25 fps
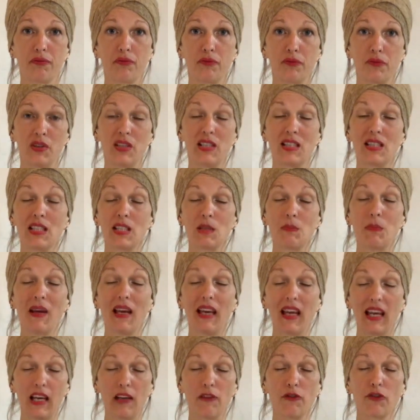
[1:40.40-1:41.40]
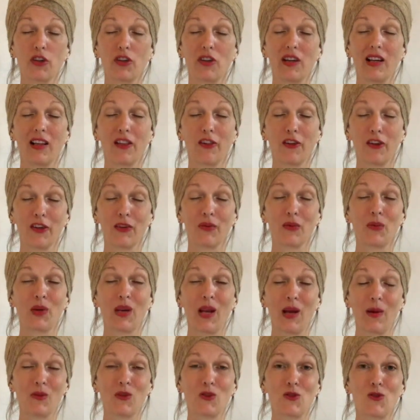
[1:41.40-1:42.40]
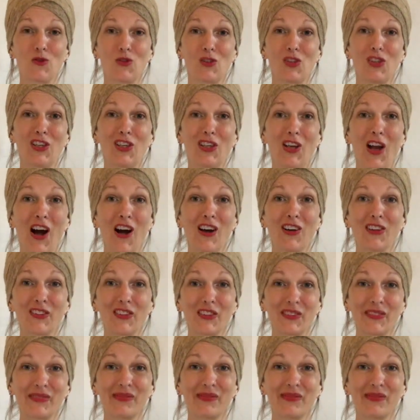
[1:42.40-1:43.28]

This is behavior I learned when I was really young.